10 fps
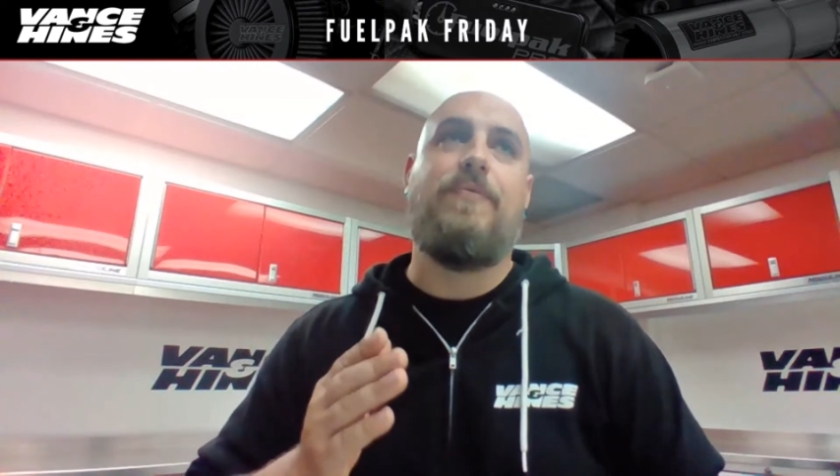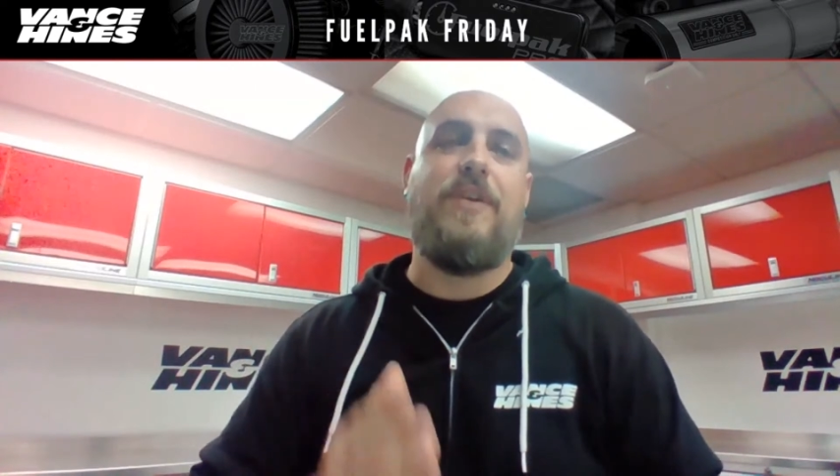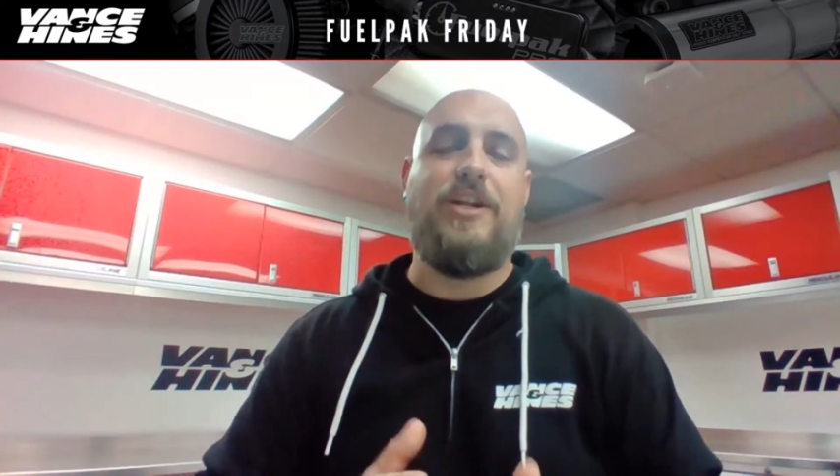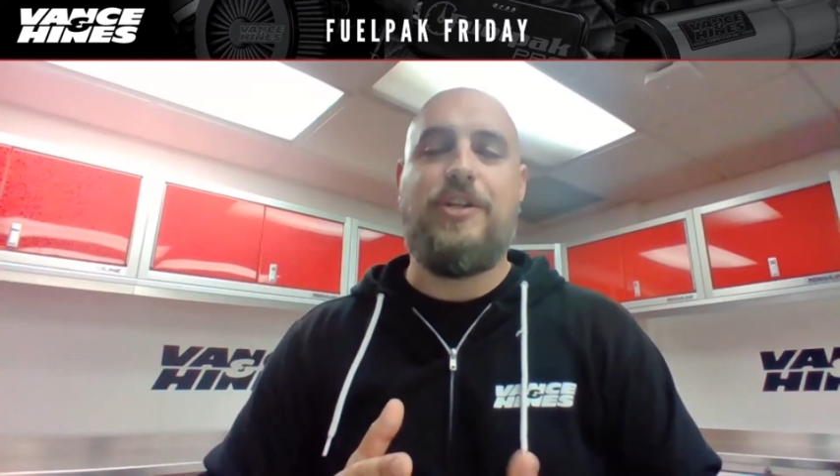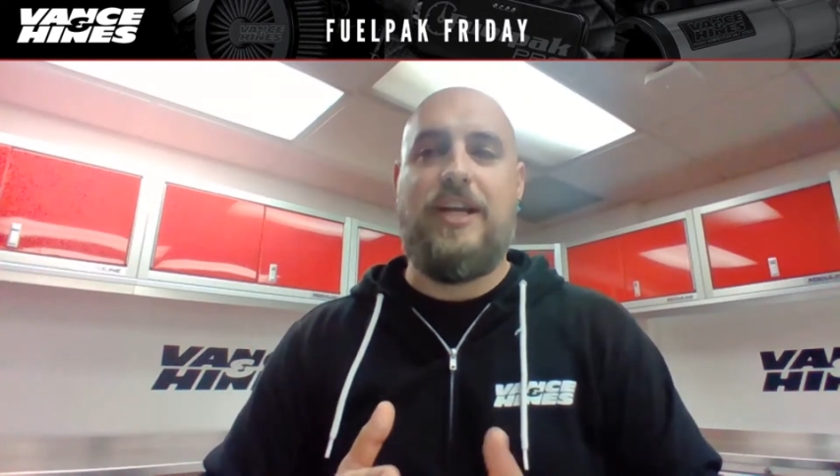
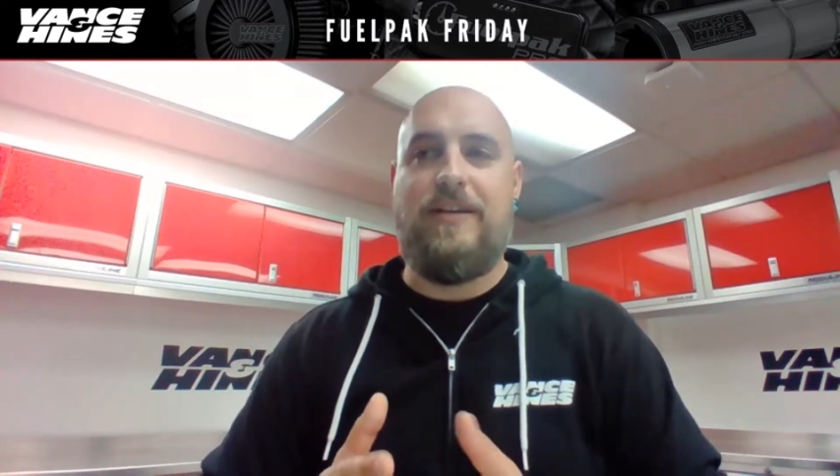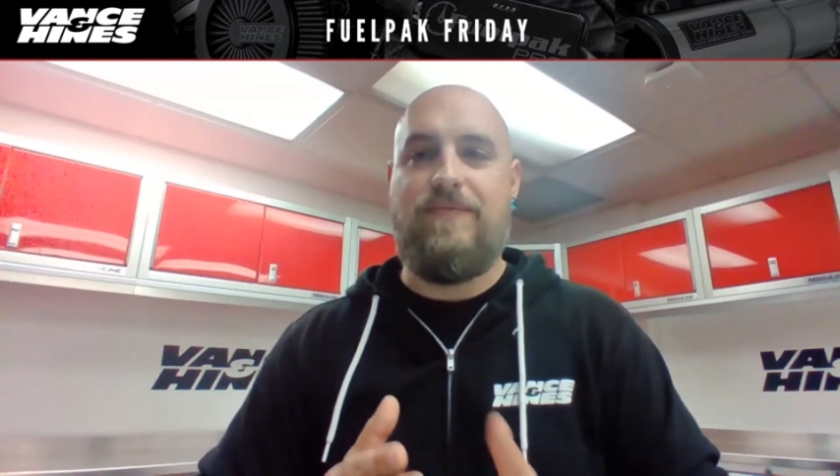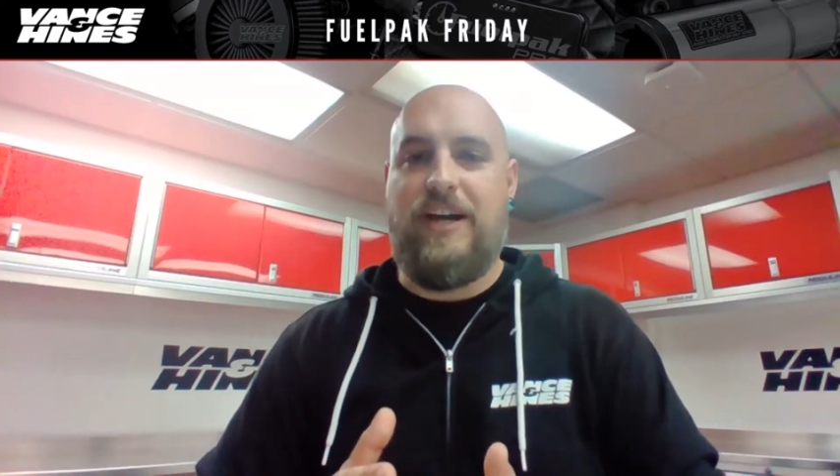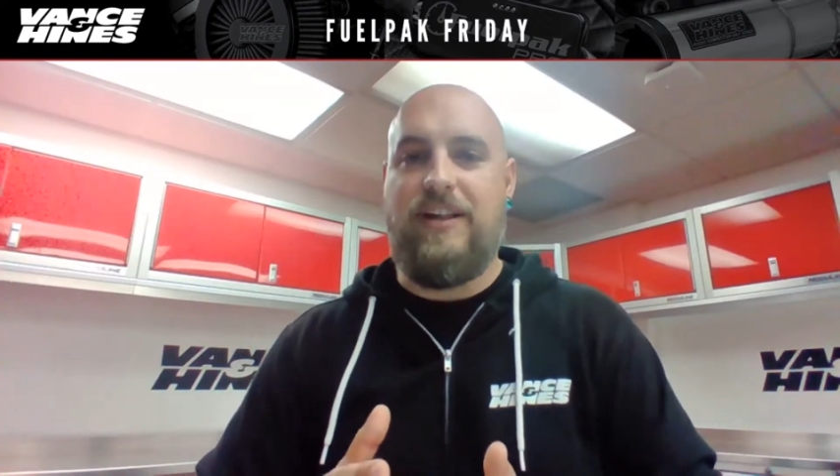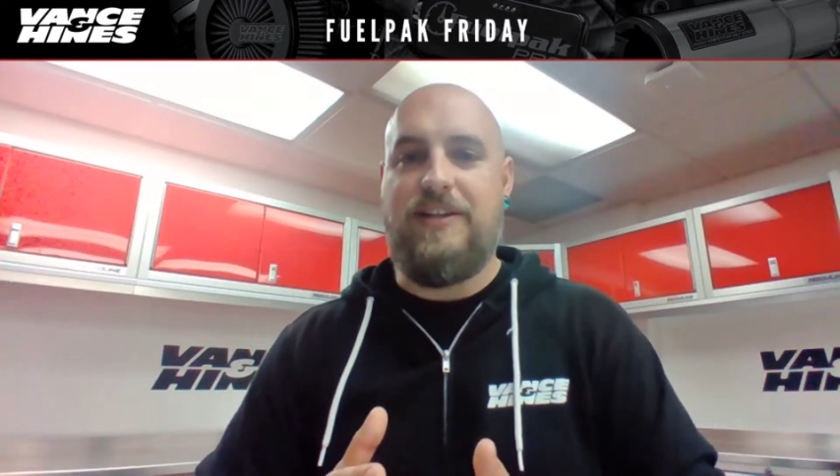Finish again
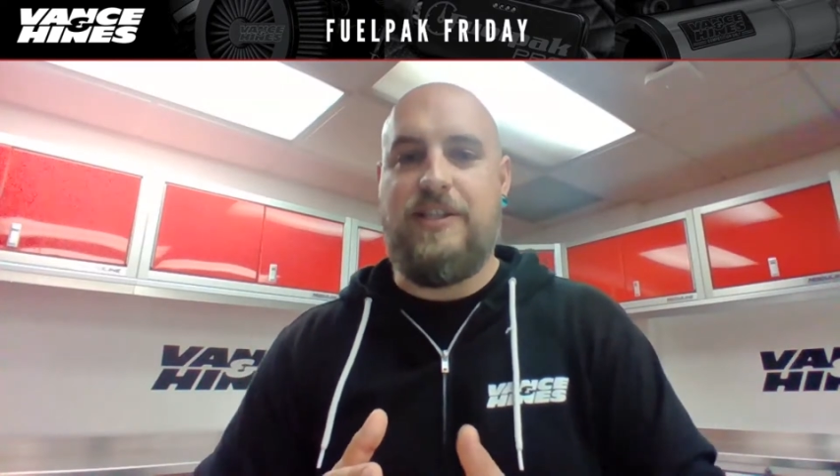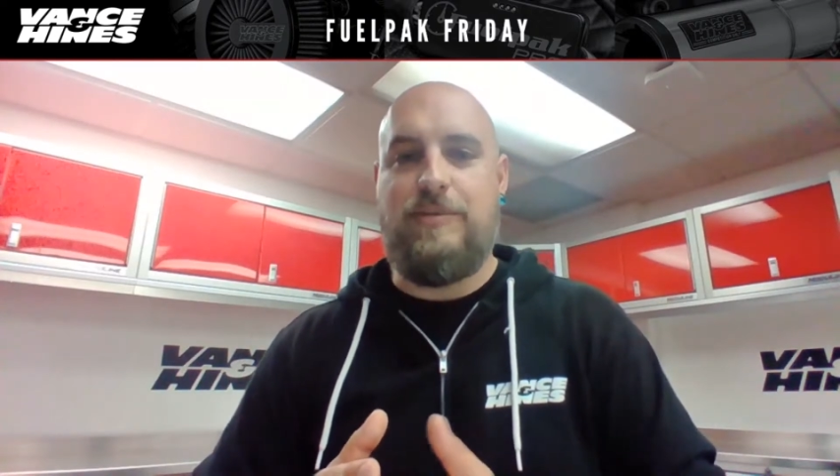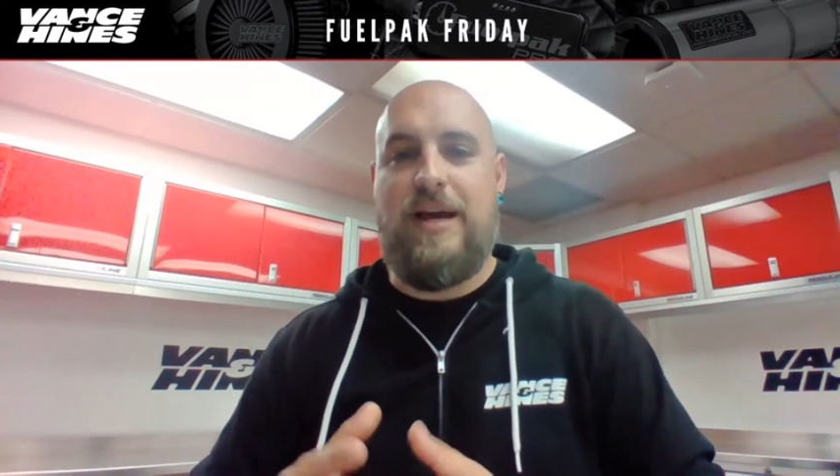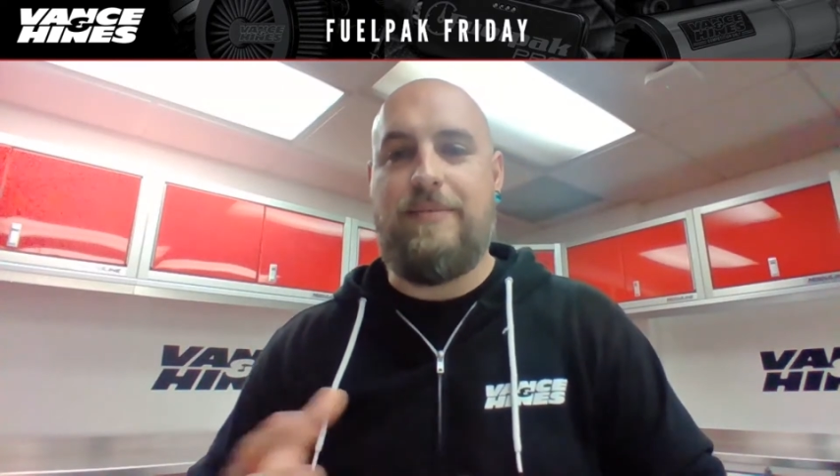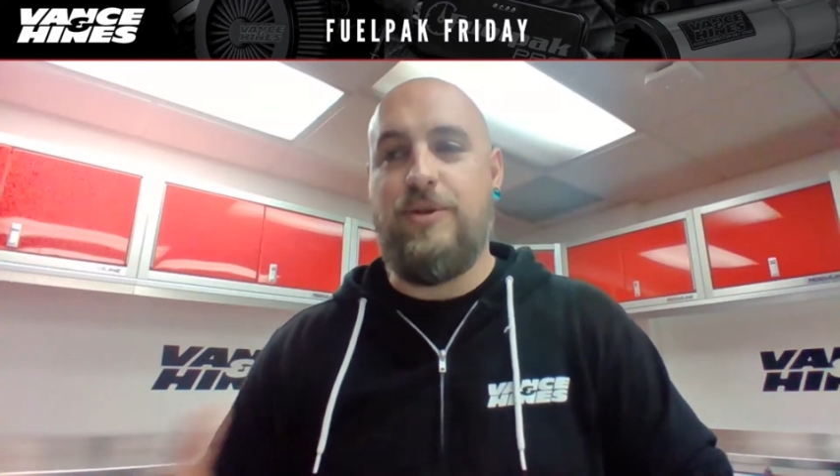finalizes
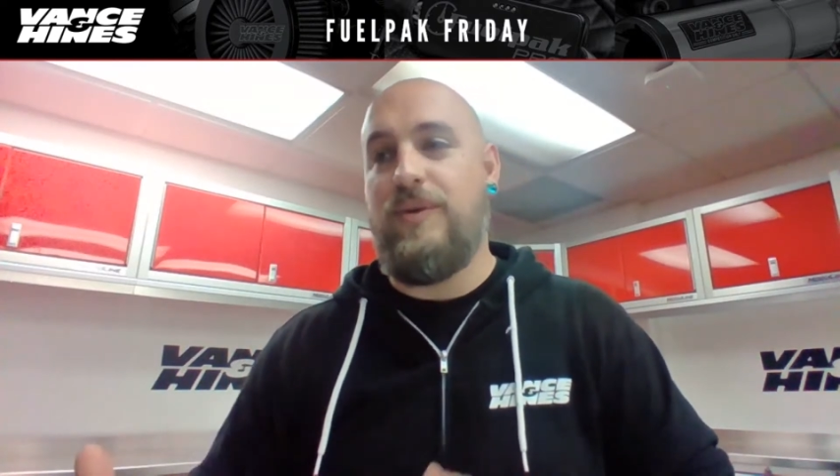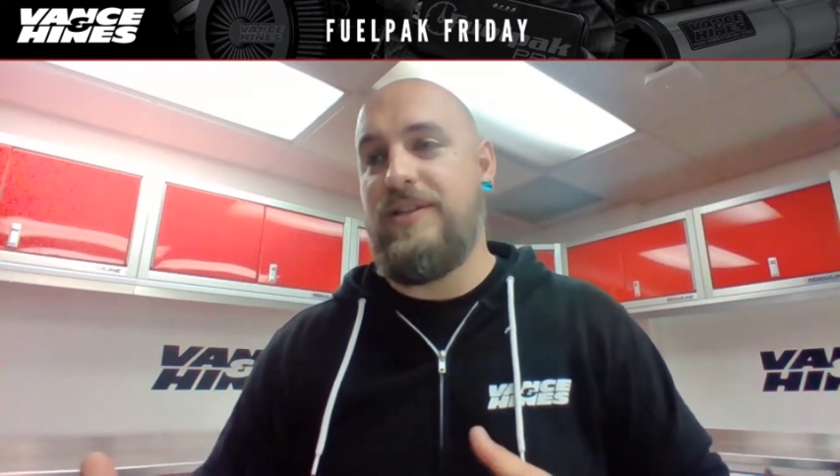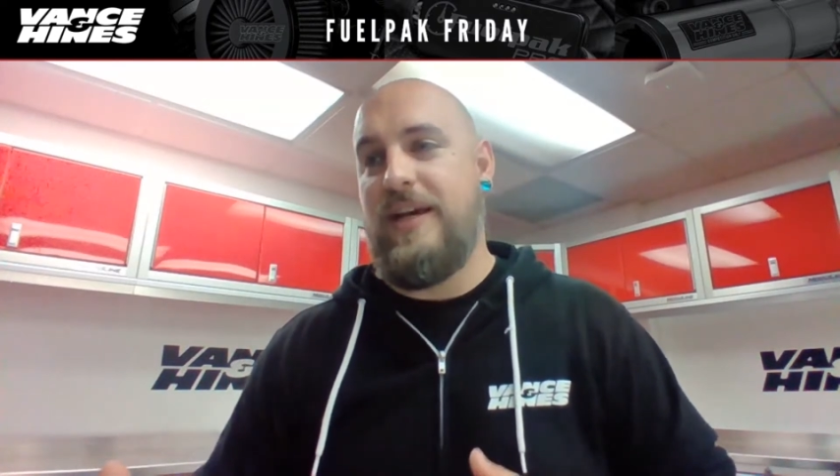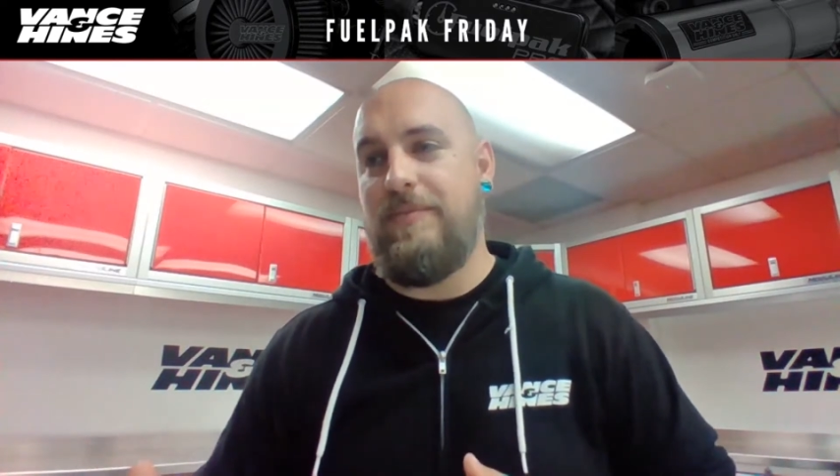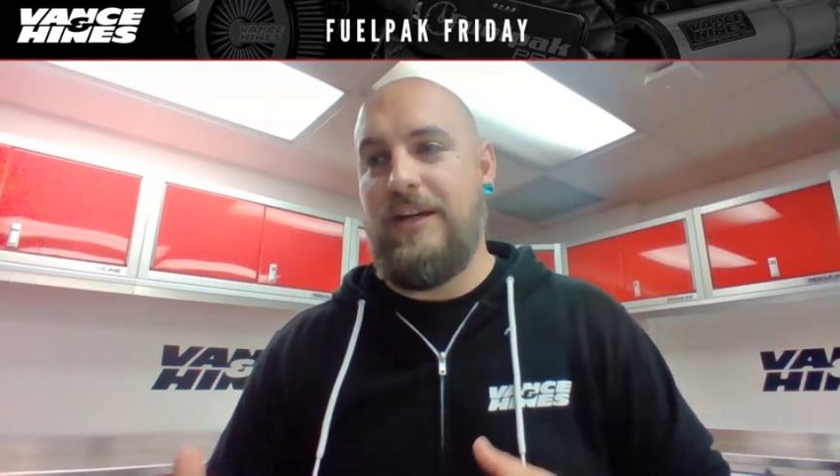the map. So what
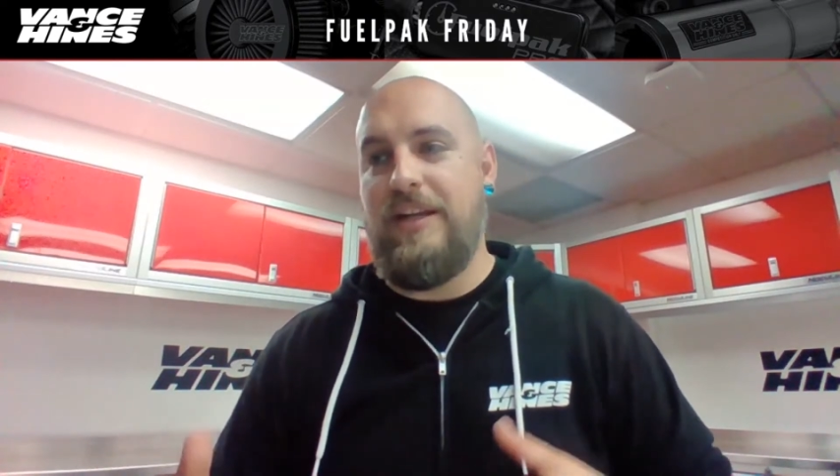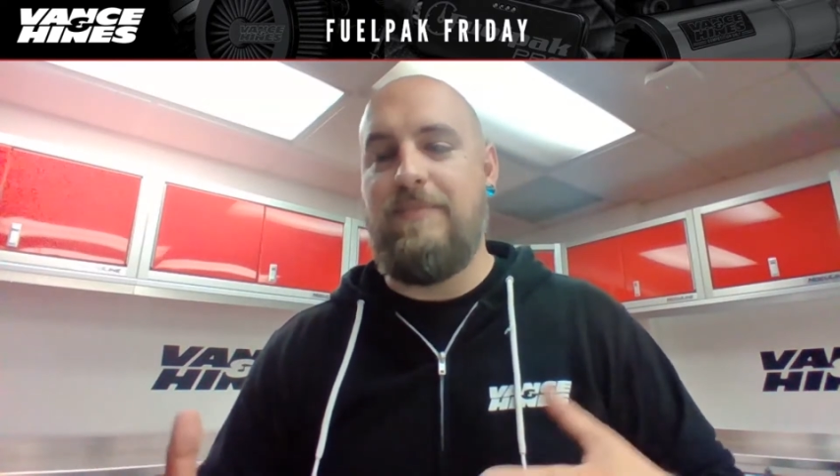does that mean?